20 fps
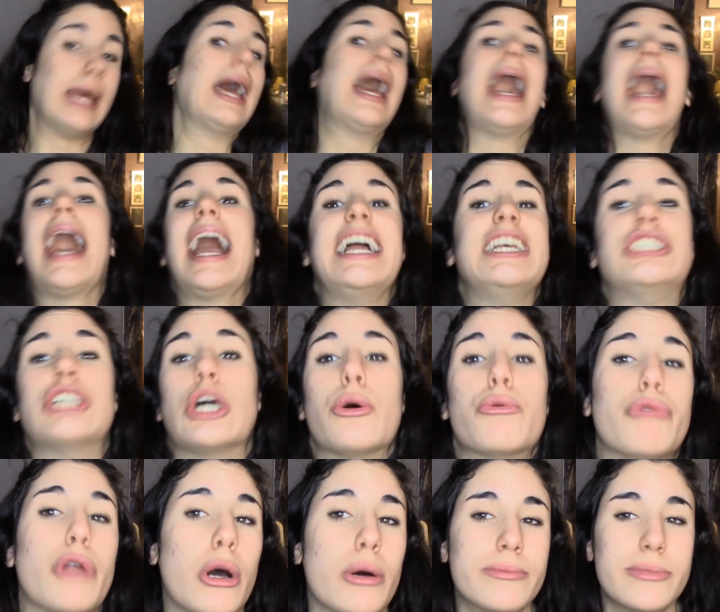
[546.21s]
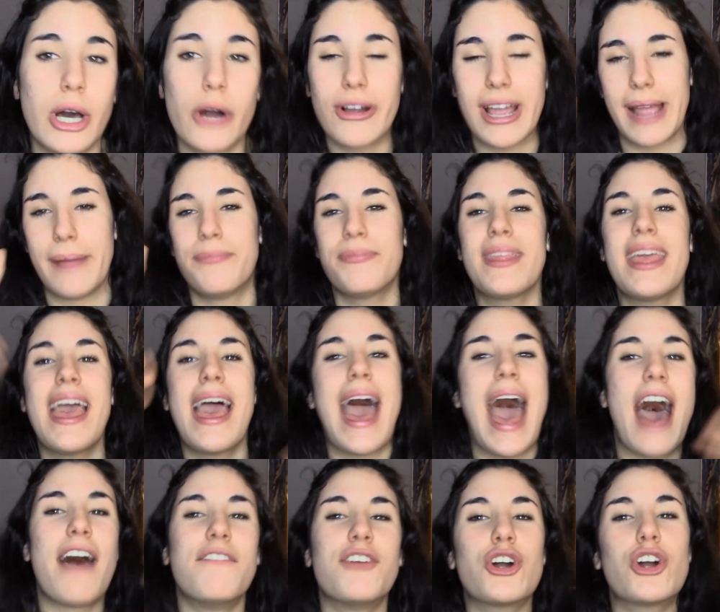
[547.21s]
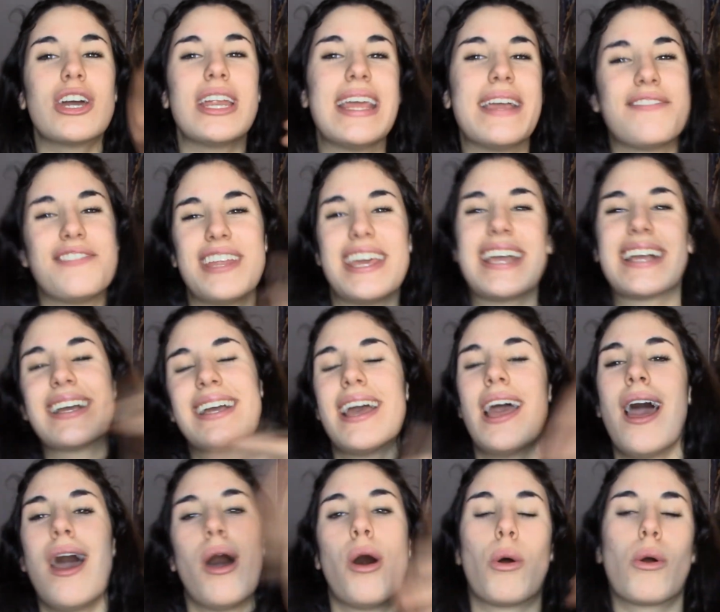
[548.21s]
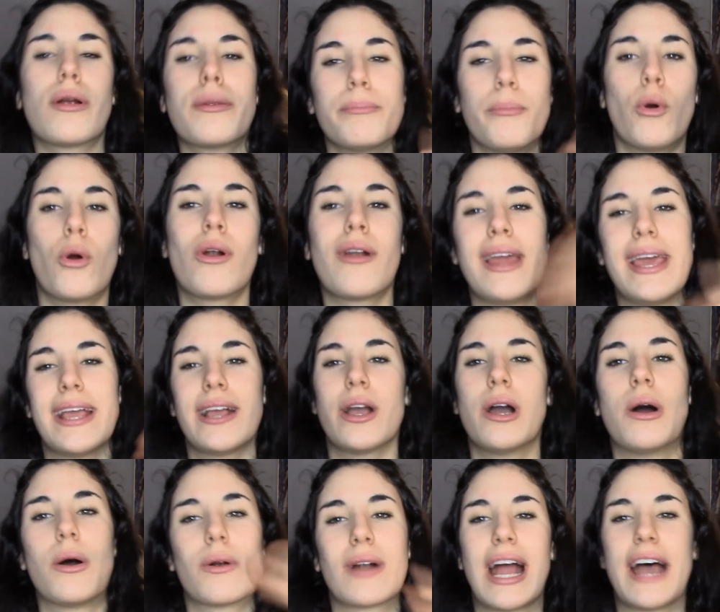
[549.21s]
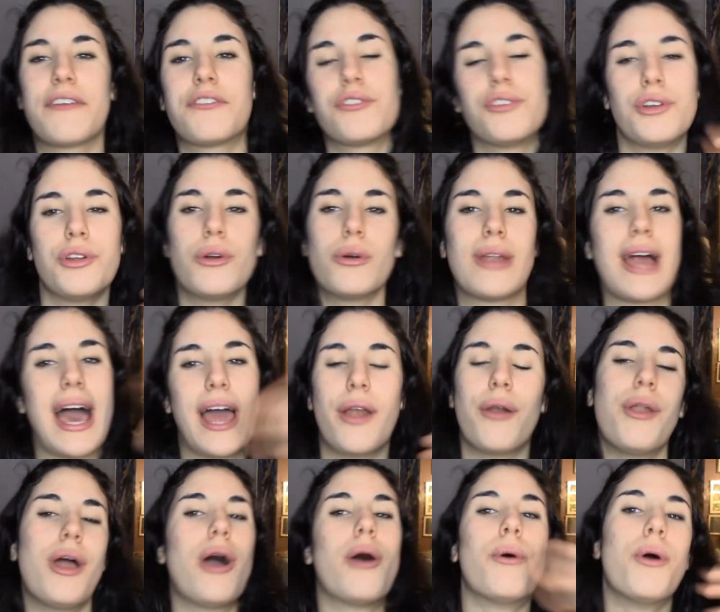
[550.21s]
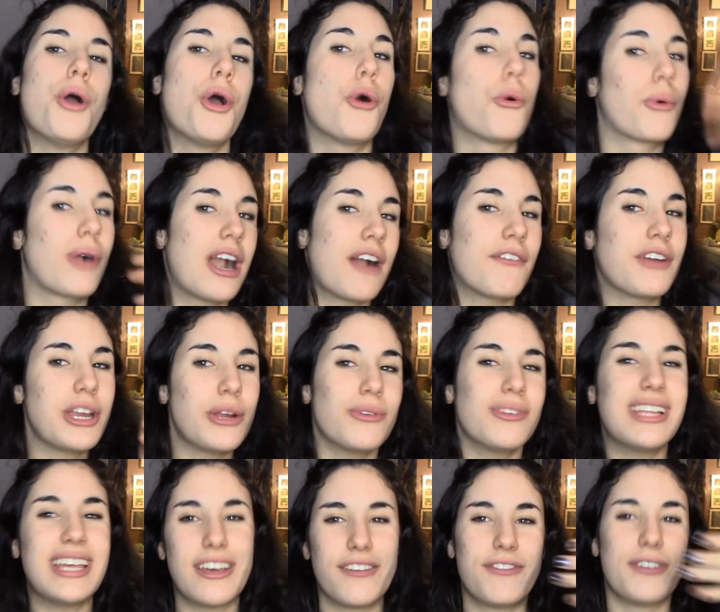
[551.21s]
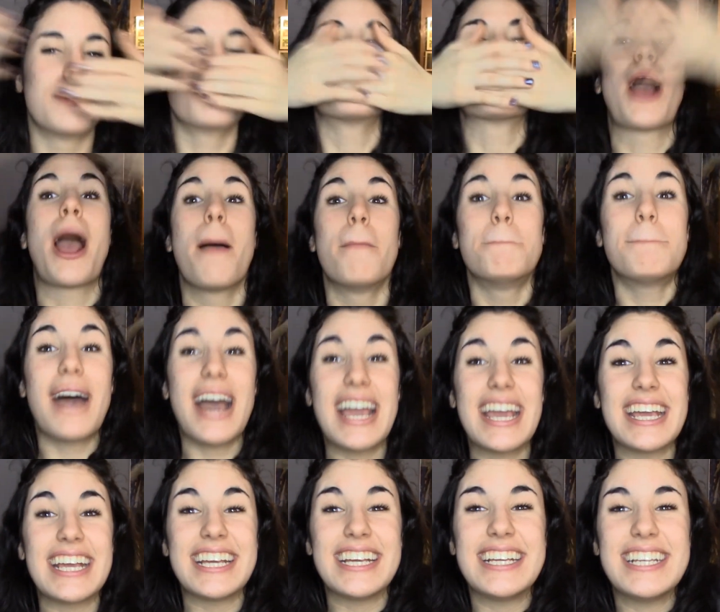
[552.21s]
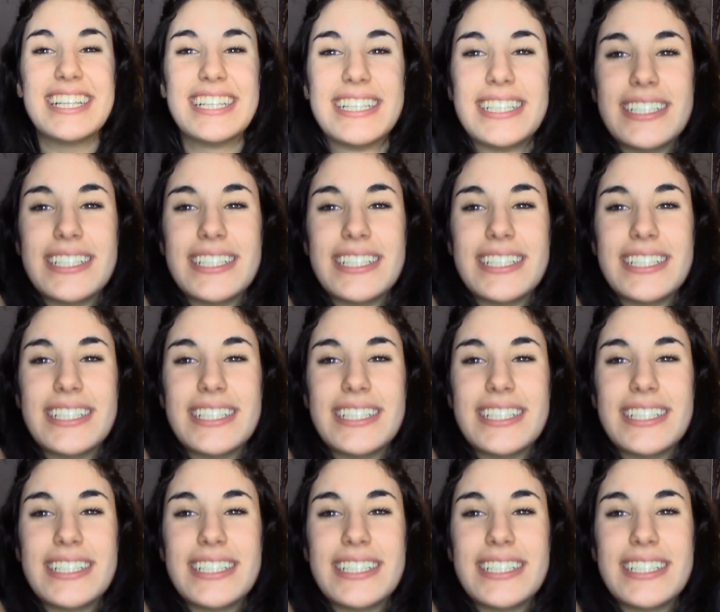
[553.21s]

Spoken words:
I don't know. Okay, have a good evening, or morning, or afternoon, I don't know, wherever you live. Bye!